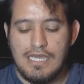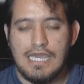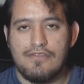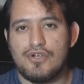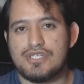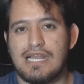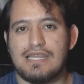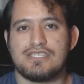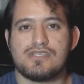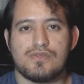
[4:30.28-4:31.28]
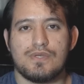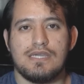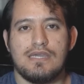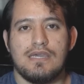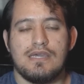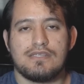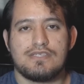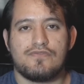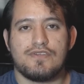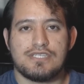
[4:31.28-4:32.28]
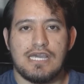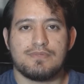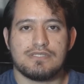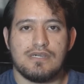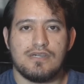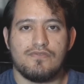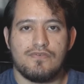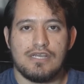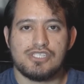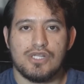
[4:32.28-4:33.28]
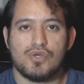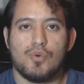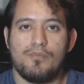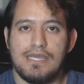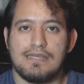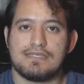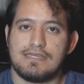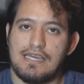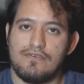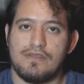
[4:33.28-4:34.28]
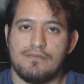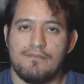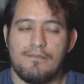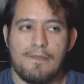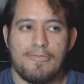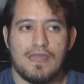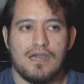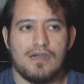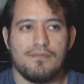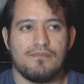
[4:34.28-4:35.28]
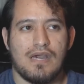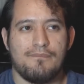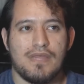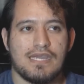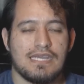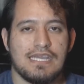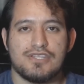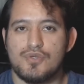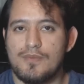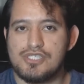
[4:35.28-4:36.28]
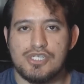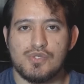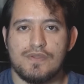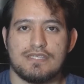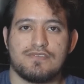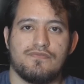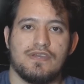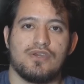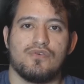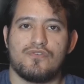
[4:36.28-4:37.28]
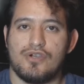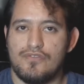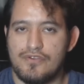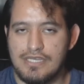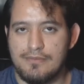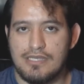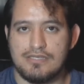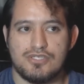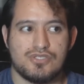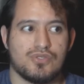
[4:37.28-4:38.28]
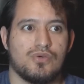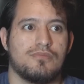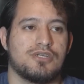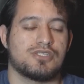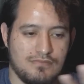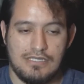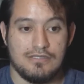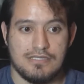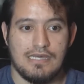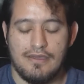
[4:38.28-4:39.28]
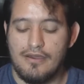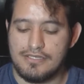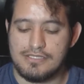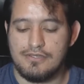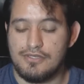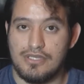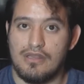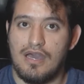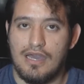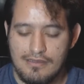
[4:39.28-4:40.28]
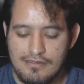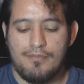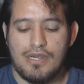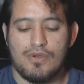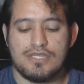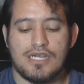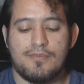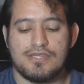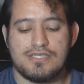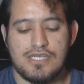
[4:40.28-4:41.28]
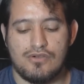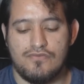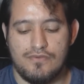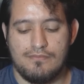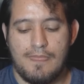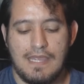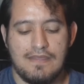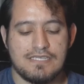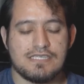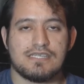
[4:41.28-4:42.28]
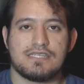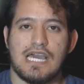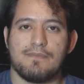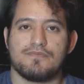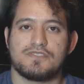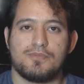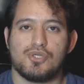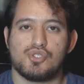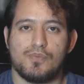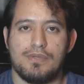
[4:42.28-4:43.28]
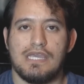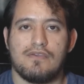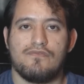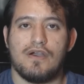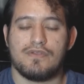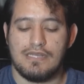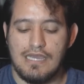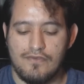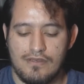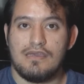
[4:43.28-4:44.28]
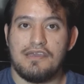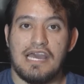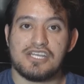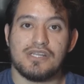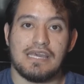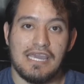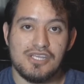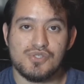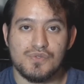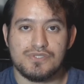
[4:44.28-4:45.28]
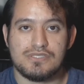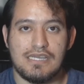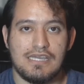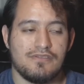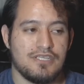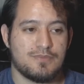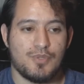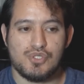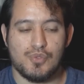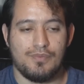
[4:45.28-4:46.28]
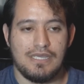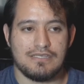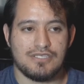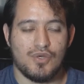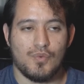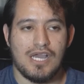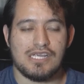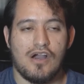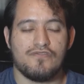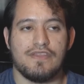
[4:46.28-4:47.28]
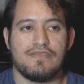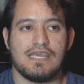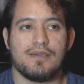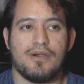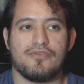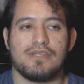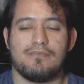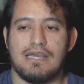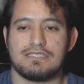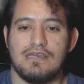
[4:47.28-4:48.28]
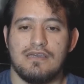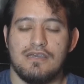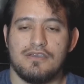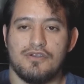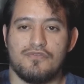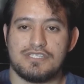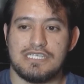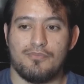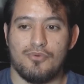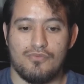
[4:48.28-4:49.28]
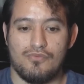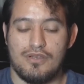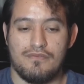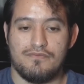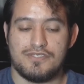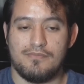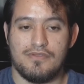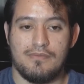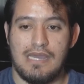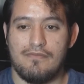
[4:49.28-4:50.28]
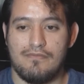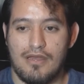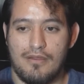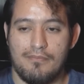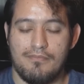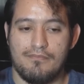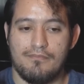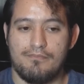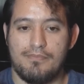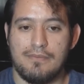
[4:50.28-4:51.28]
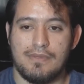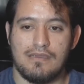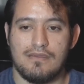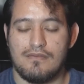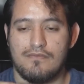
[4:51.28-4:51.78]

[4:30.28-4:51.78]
And there's at least 3 different types of angelical beings in heaven. I'm not going to get too much into it. That's a video for another day, because there's so much into that, honestly. There's a lot. But I want to talk about the Seraphim. And this is a type of spiritual being found in heaven. And actually angels and these spiritual beings, we often think about them as, for example, some of them have baby